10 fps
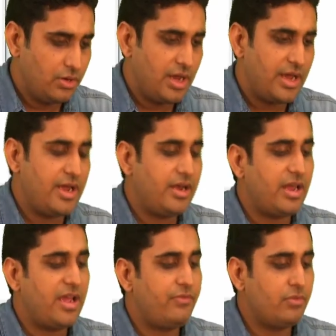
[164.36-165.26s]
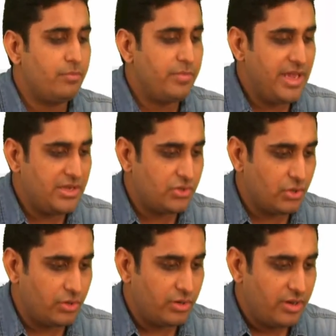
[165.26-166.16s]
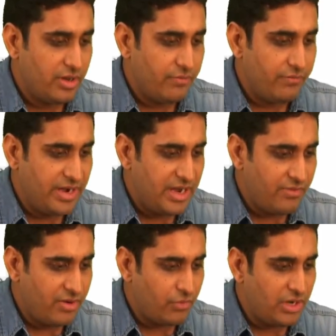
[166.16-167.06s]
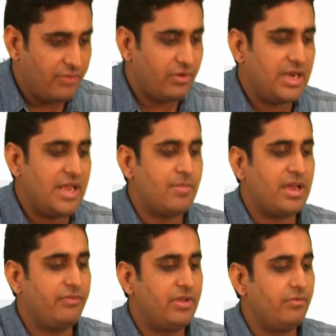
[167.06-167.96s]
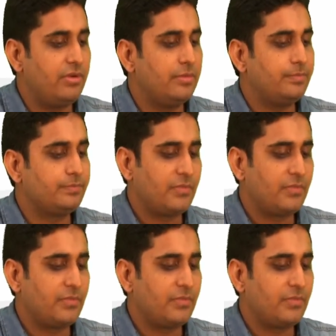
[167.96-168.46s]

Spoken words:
and I have to make sure whenever whatever name I have given,